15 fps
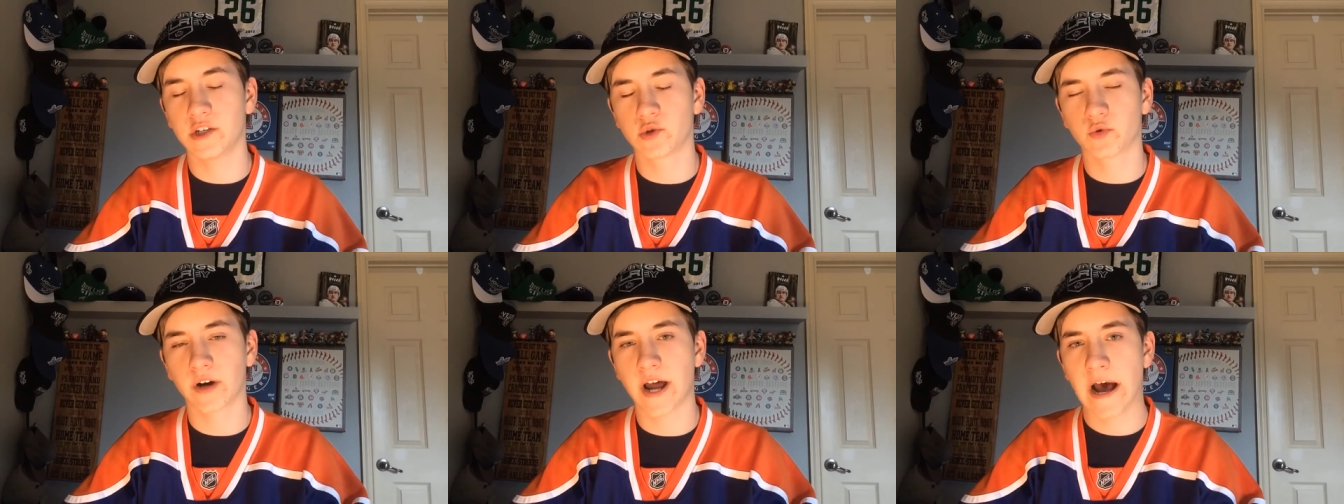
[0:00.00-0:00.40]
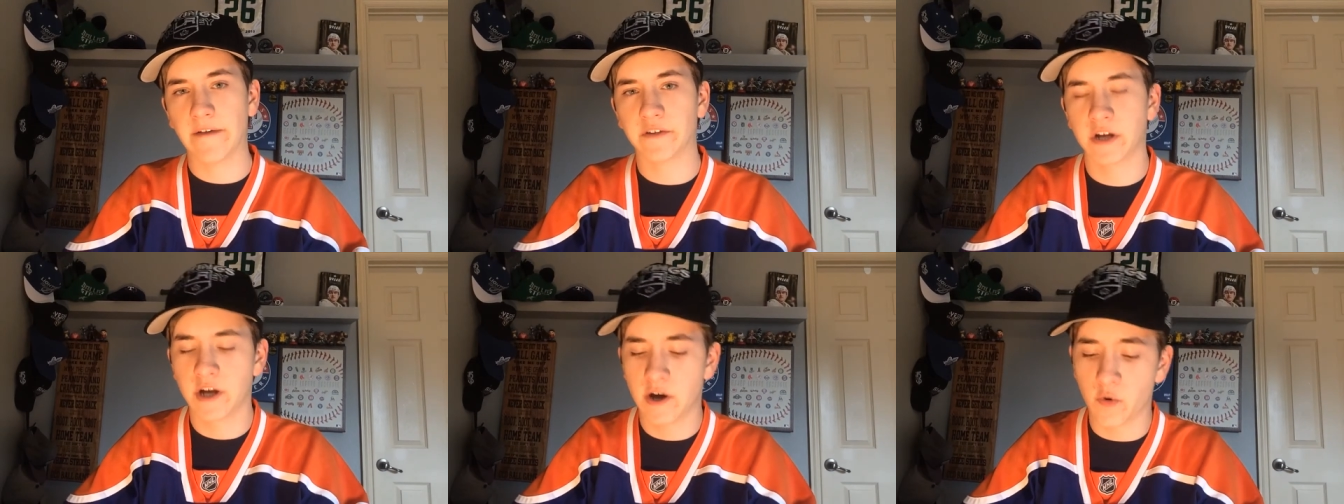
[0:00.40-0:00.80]

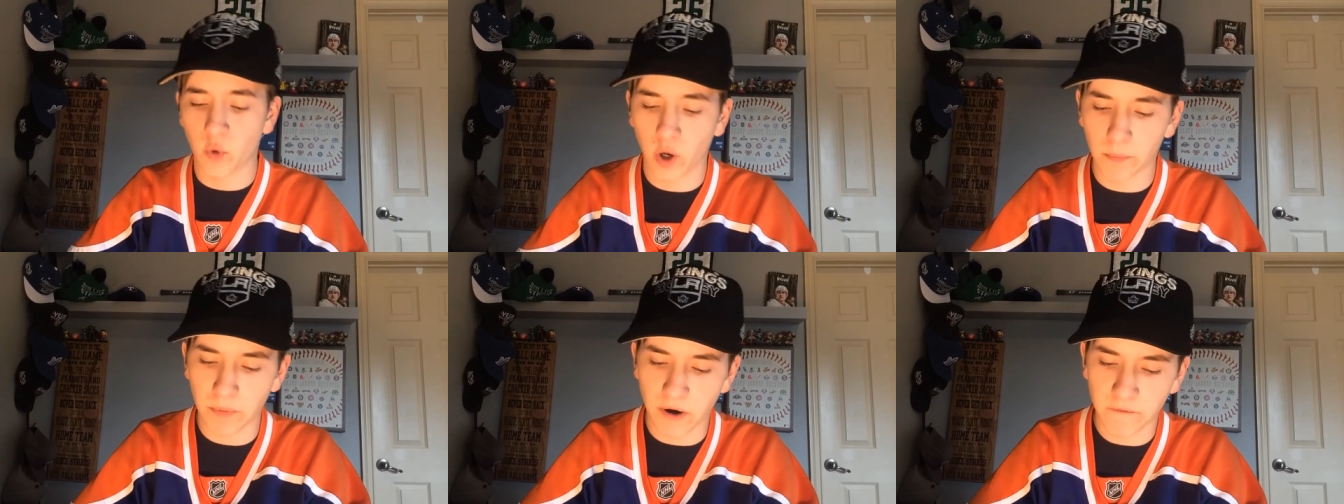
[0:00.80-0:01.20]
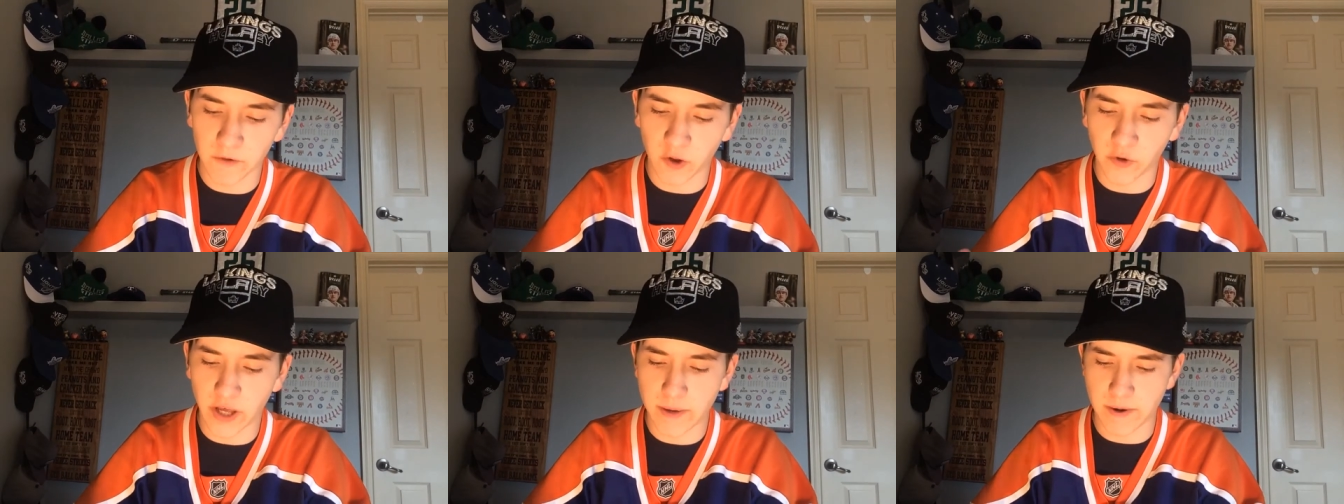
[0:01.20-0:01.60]
draft where
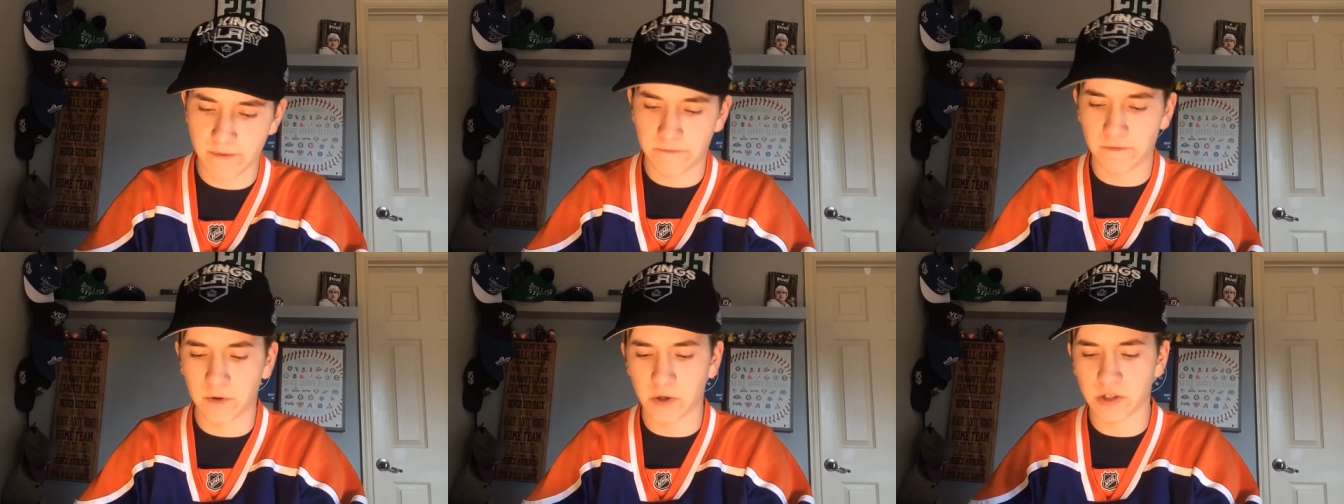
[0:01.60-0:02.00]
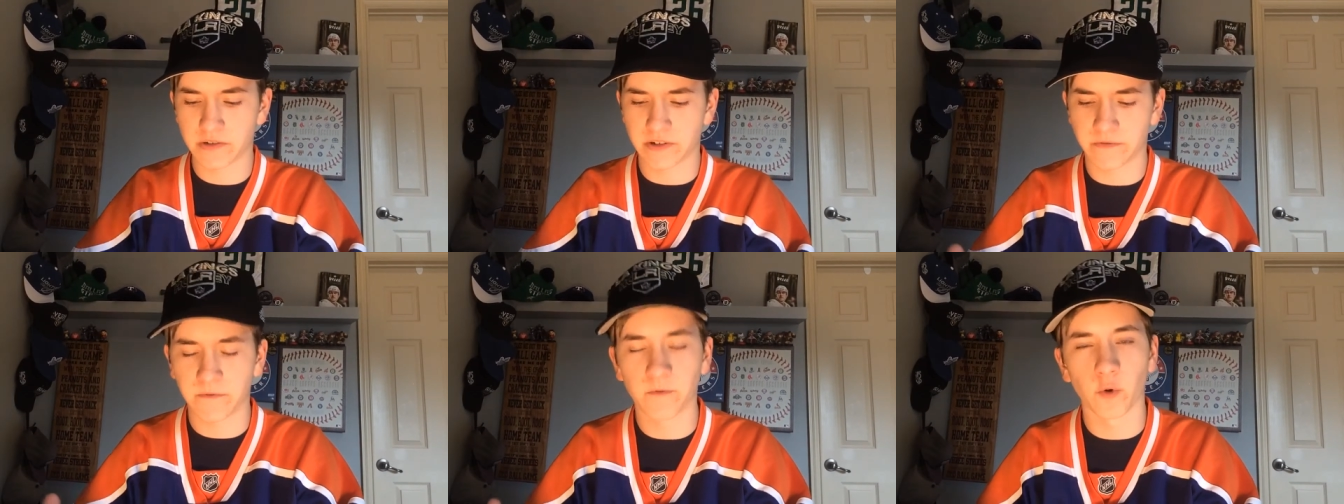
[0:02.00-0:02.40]
Buffalo came in first,
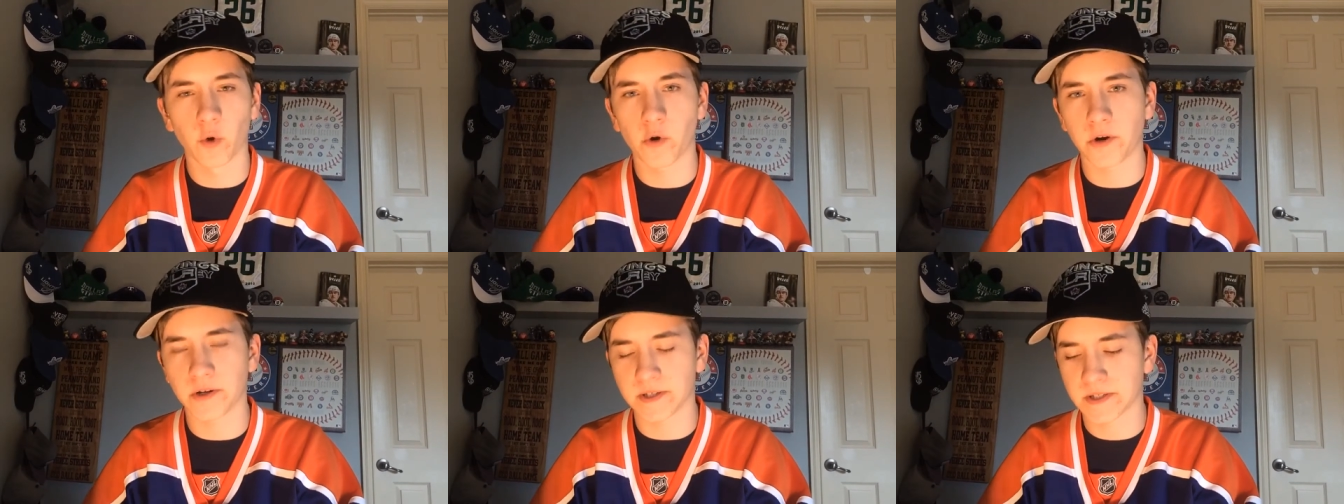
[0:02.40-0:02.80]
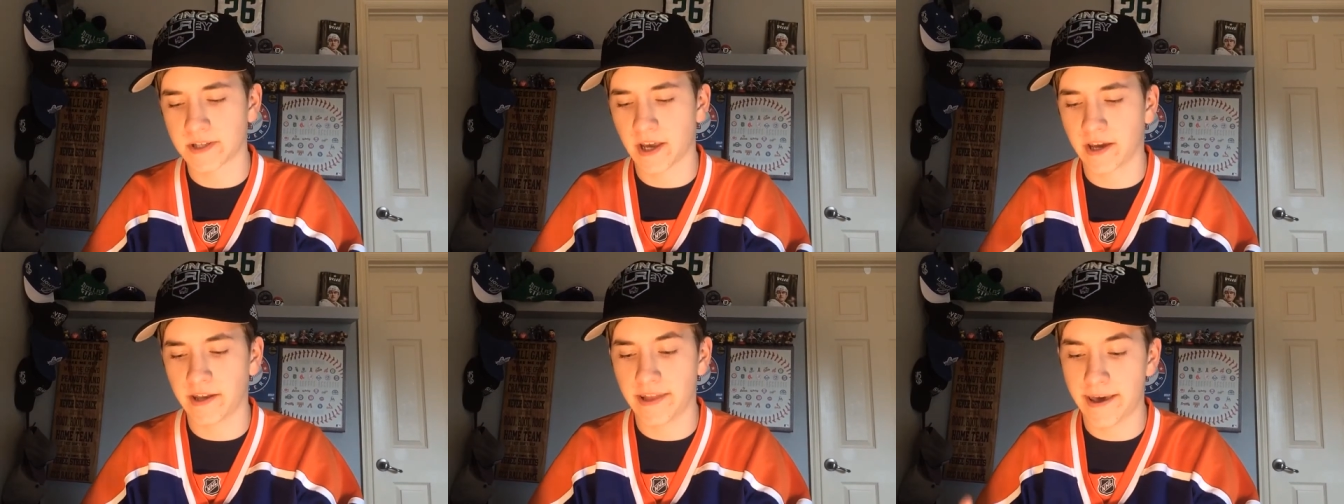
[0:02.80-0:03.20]
Florida
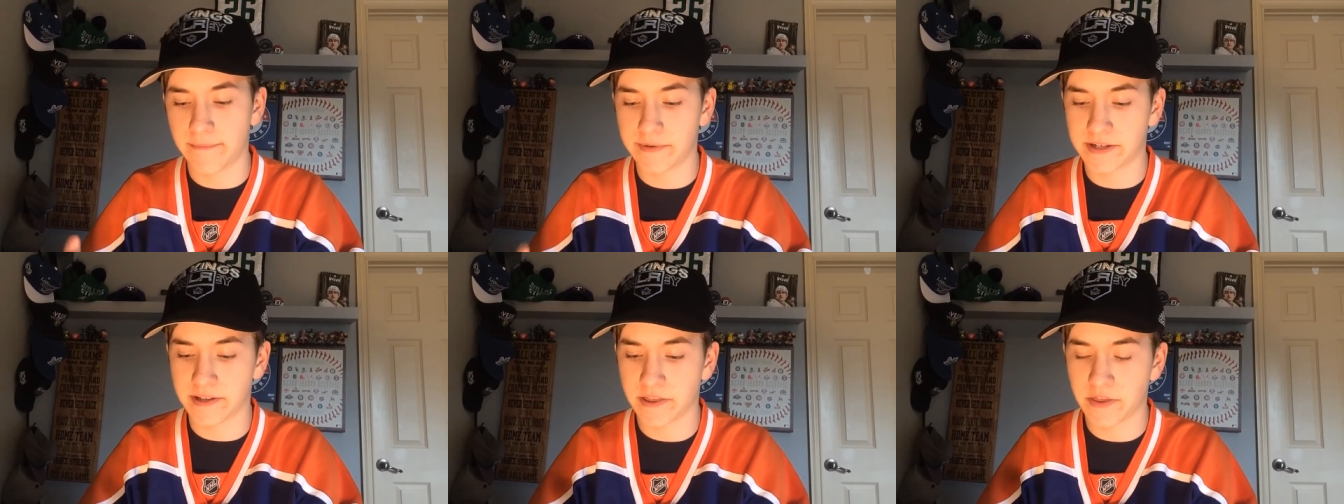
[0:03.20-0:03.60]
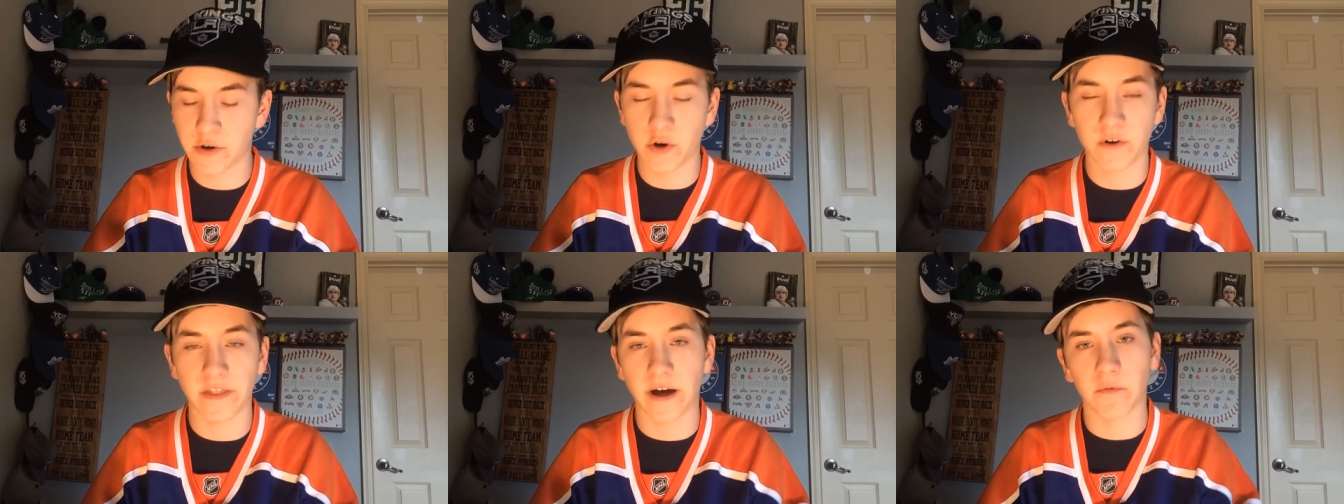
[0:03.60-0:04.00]
second, Edmonton
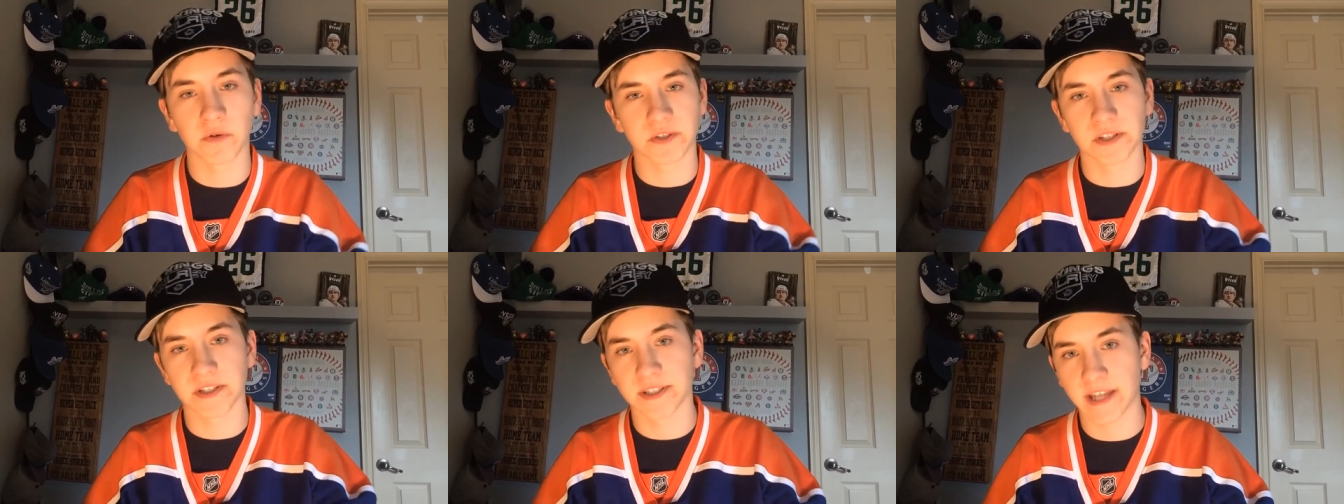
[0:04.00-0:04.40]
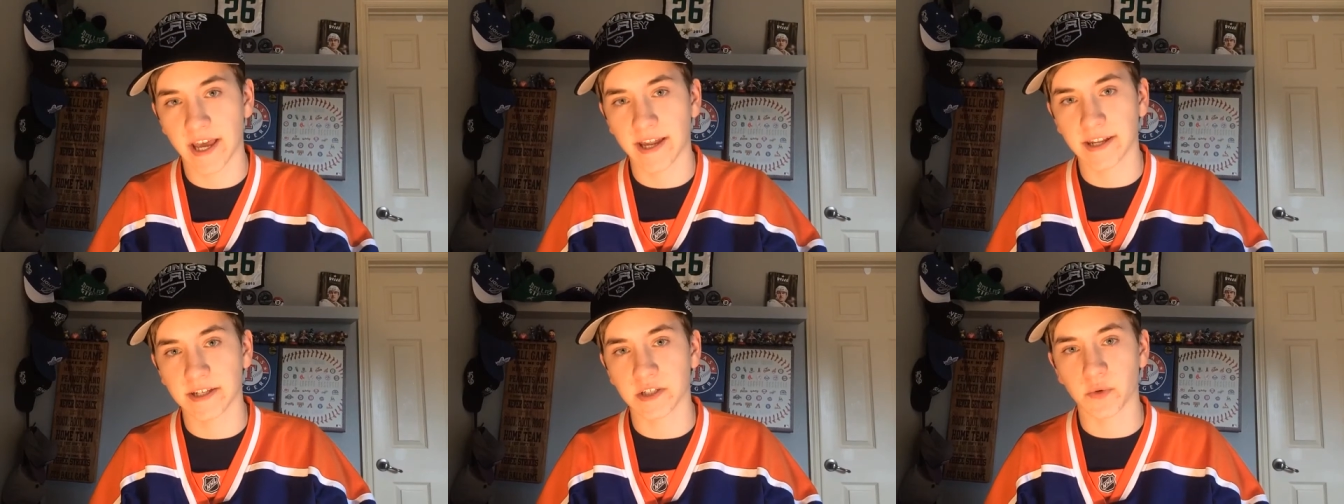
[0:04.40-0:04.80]
third. That was the
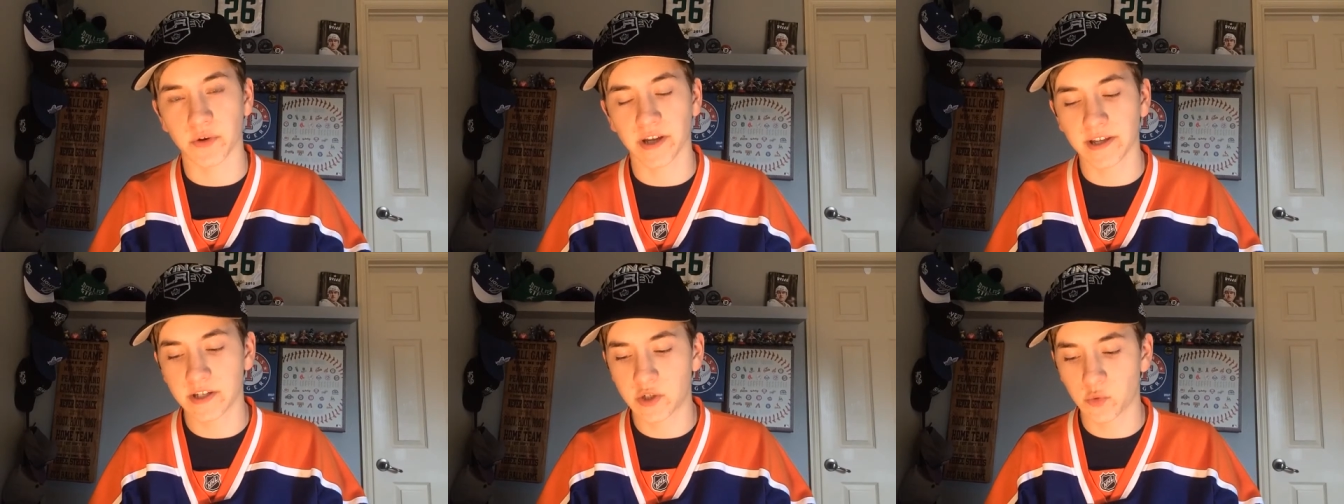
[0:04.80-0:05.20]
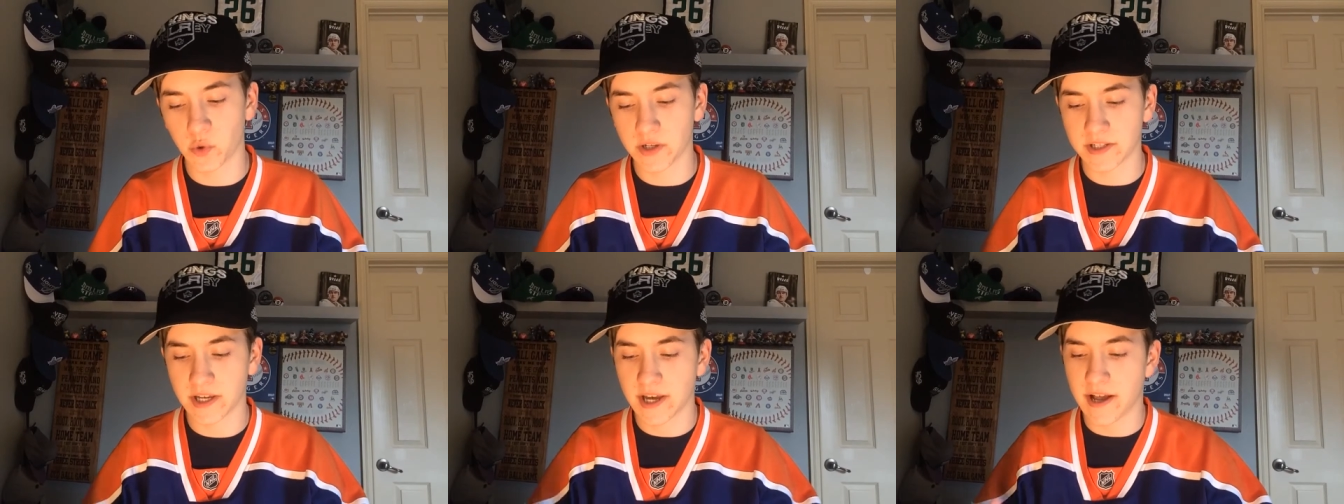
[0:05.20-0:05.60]
standings going into
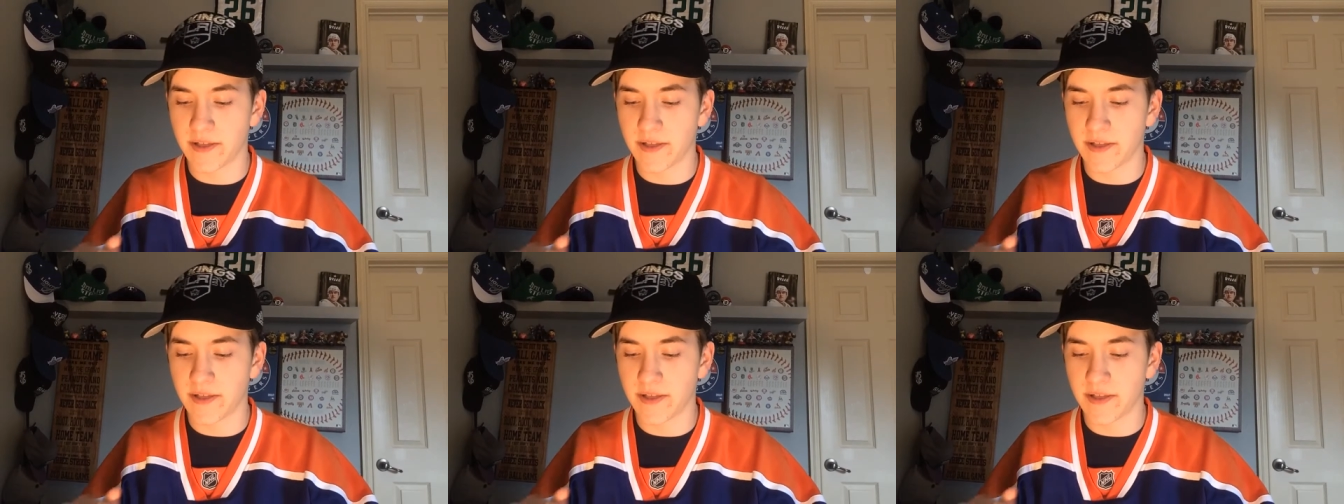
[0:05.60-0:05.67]
it.